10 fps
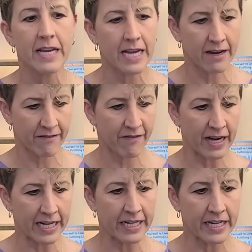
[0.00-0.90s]
in
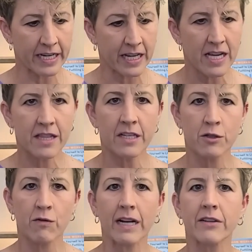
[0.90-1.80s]
finding this
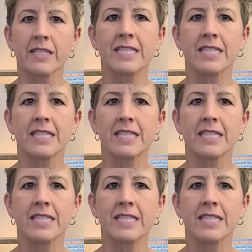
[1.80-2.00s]
grounded,